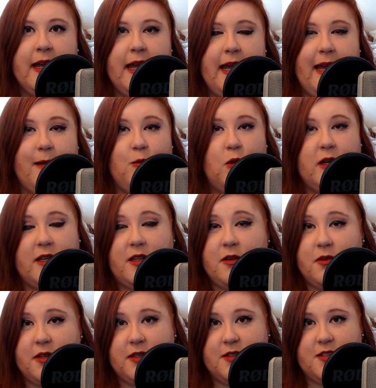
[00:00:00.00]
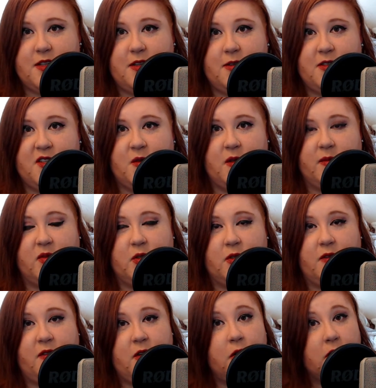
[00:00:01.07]
and what you can do to
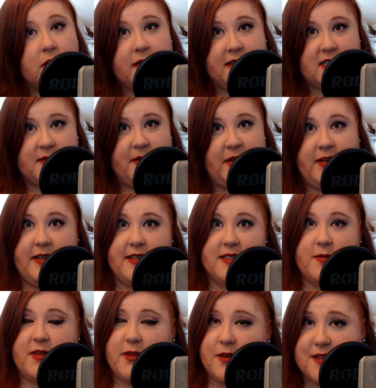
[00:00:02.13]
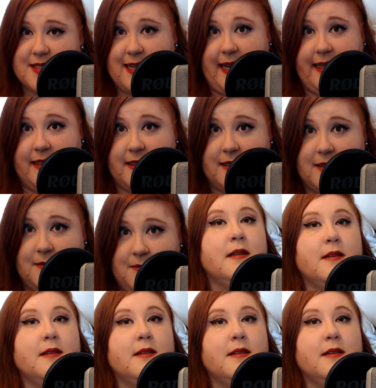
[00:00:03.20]
improve your experience with your psychic.